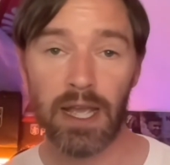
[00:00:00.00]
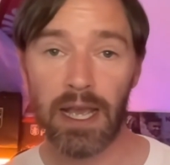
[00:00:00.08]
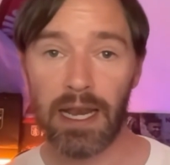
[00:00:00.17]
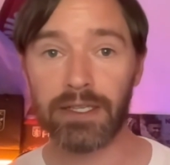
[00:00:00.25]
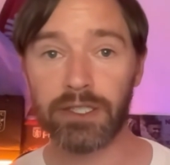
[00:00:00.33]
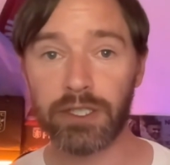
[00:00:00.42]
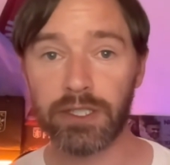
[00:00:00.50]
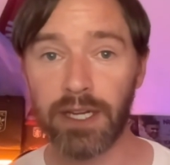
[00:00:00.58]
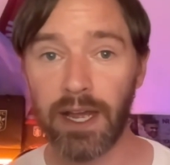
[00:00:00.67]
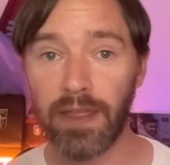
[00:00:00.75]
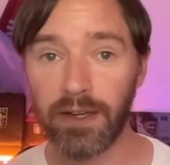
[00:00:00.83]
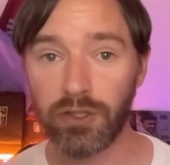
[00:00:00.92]
let's just
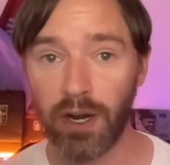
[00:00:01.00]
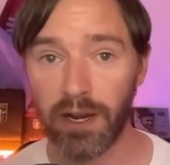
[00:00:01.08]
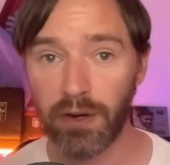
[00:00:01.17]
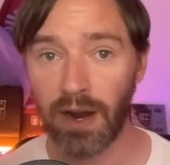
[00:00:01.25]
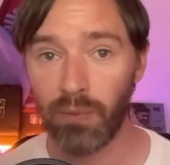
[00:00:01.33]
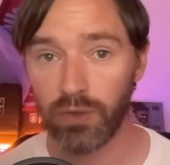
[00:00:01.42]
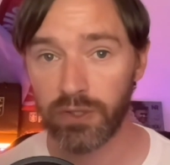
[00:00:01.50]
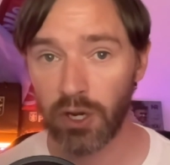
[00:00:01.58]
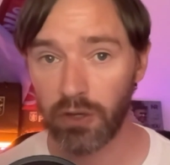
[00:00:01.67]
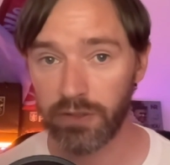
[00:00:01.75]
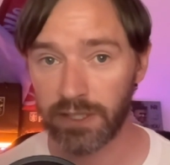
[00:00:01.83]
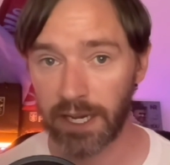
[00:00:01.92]
say that training ground was
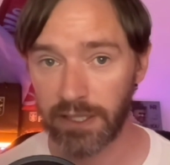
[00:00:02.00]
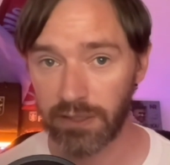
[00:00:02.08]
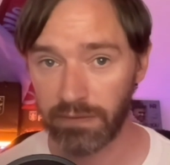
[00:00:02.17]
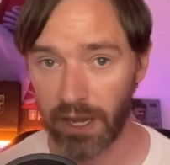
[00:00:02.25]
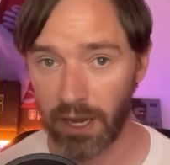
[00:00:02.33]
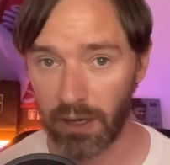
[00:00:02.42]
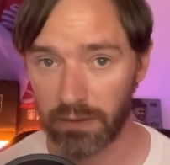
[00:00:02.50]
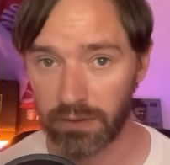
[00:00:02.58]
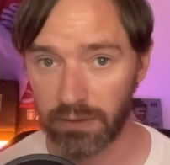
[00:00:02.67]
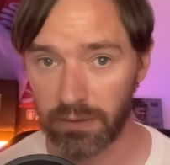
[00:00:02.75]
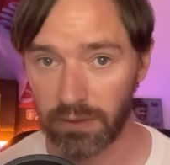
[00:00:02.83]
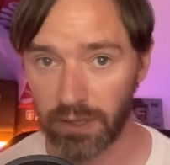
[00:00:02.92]
not state of the art.
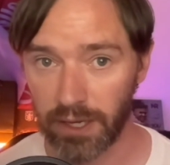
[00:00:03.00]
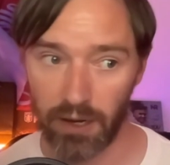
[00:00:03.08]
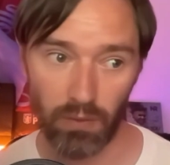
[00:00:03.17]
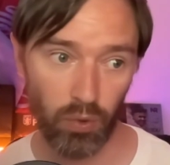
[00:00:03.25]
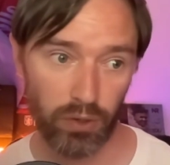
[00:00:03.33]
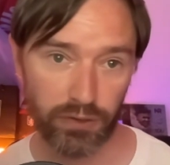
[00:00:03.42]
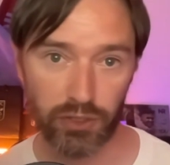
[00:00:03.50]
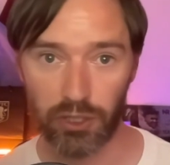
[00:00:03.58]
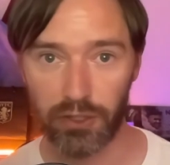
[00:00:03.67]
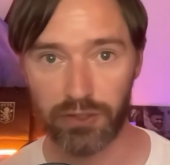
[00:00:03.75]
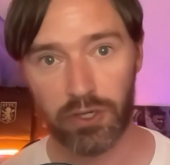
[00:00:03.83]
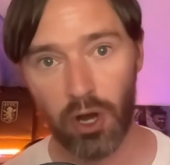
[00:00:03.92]
It was
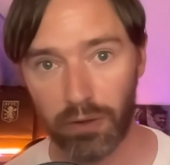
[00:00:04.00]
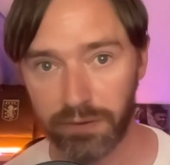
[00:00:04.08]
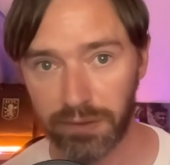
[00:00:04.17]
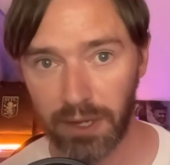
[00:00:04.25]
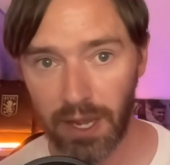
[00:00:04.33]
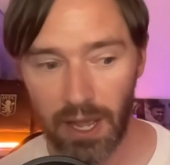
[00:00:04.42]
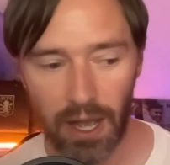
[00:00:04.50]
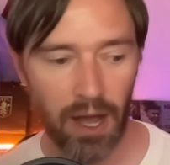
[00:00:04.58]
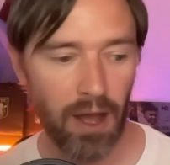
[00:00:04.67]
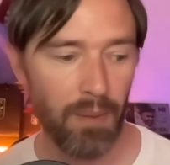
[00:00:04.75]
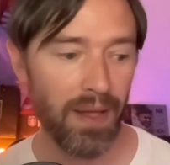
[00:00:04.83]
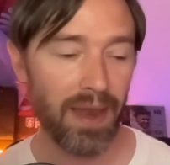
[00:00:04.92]
just not.
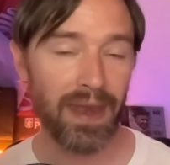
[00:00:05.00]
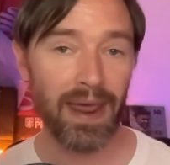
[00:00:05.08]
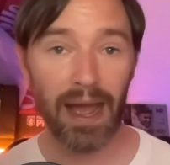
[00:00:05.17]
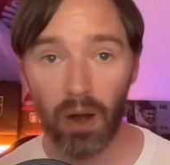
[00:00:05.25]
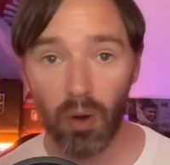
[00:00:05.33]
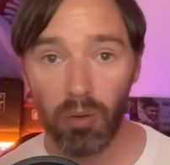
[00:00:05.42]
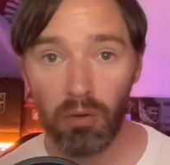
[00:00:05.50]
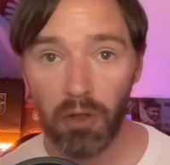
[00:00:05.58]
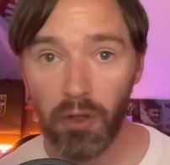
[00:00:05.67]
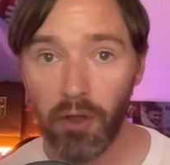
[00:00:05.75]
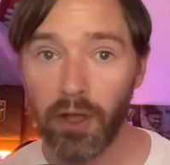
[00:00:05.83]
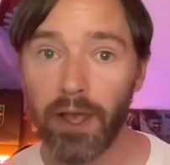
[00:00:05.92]
Now,
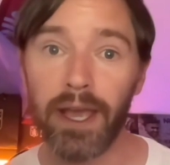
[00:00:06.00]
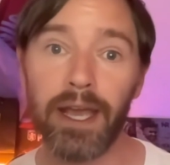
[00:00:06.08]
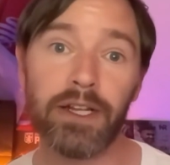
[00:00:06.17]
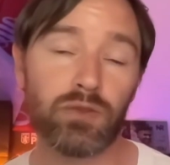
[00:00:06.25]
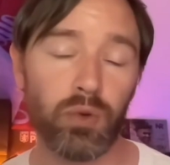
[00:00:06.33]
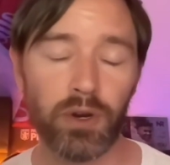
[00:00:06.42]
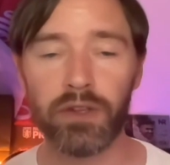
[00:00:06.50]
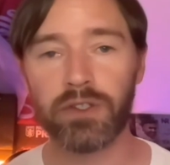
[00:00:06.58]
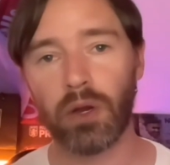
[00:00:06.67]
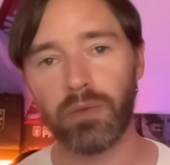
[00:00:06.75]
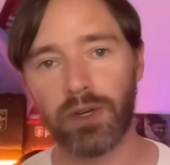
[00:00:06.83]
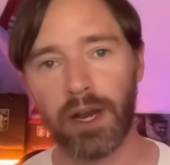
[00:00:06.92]
it's one of the
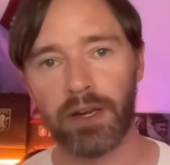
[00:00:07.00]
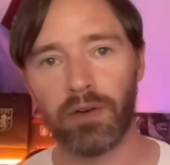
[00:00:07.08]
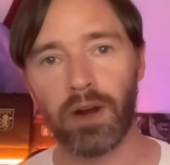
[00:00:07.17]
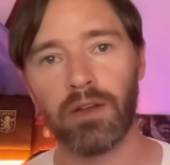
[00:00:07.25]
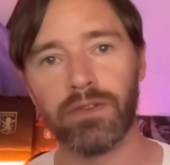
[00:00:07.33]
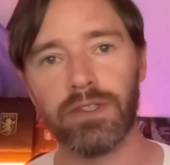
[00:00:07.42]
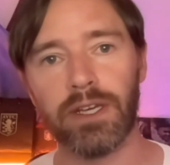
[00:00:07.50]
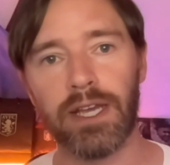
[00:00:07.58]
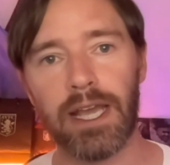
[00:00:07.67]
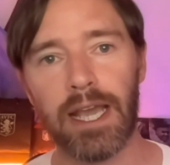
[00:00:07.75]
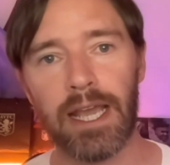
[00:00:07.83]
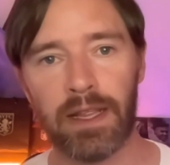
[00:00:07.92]
top training grounds
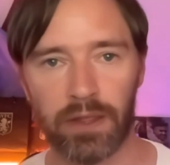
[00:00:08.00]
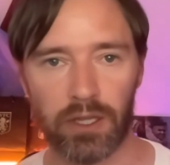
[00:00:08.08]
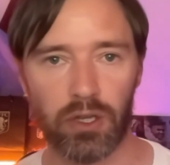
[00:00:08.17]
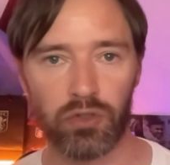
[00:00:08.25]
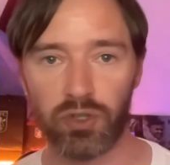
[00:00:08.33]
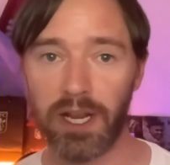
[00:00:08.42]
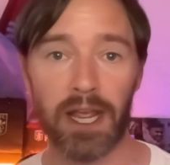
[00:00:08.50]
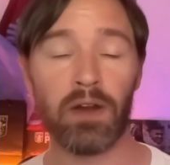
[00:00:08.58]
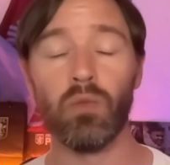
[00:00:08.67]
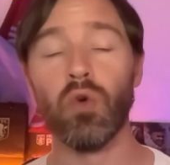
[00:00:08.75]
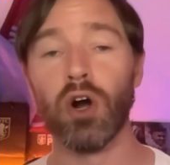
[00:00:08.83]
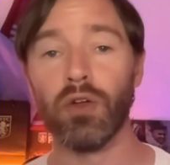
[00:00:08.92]
in the country,
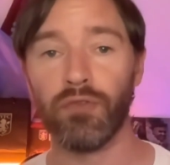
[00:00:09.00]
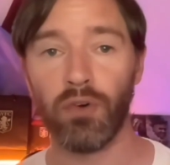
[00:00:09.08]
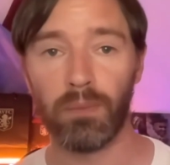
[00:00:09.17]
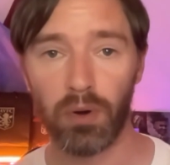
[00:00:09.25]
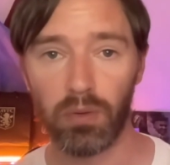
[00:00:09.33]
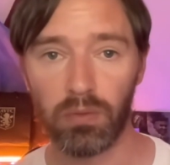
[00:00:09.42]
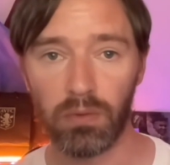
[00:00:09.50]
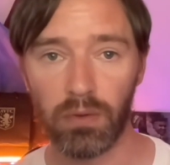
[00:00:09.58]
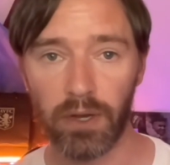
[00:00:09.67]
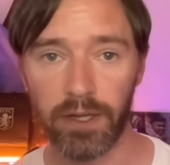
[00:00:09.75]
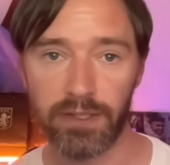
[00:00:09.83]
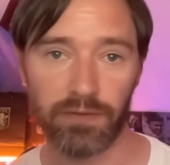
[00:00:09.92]
in world football.
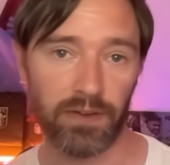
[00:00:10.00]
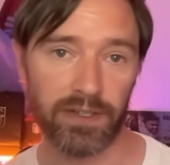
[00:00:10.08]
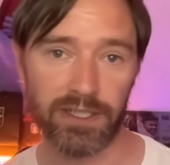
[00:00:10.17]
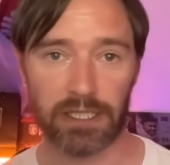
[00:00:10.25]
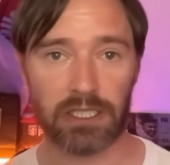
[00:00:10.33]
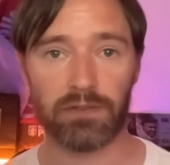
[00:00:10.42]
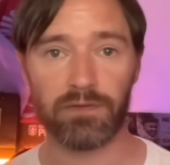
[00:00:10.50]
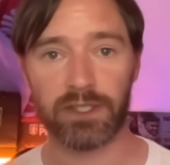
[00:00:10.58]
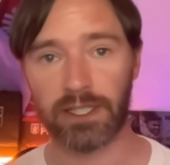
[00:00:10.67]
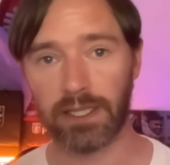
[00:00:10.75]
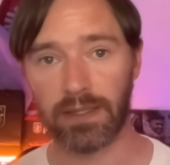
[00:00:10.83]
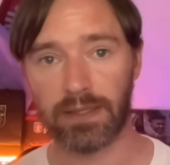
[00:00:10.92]
It's a fantastic
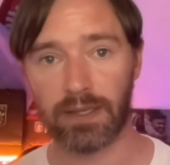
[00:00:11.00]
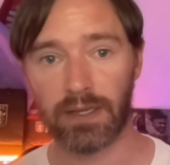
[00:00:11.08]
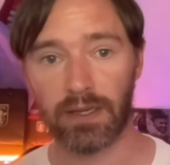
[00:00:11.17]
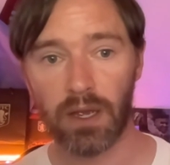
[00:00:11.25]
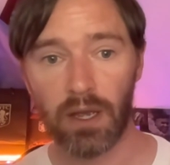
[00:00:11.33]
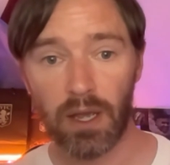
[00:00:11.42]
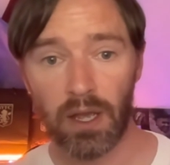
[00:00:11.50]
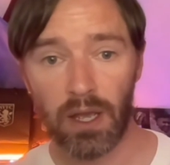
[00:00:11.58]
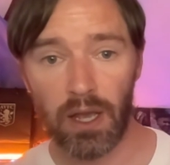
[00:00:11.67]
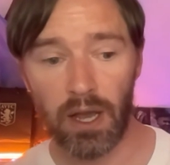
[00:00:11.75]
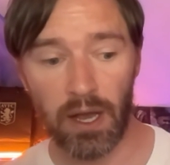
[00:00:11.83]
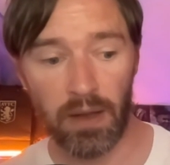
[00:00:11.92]
facility.
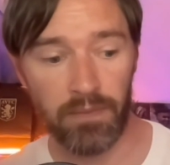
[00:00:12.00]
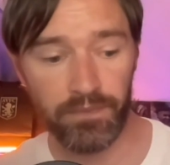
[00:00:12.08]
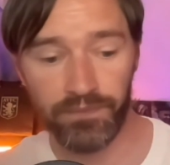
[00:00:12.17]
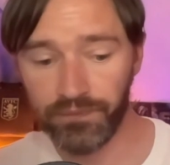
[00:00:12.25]
The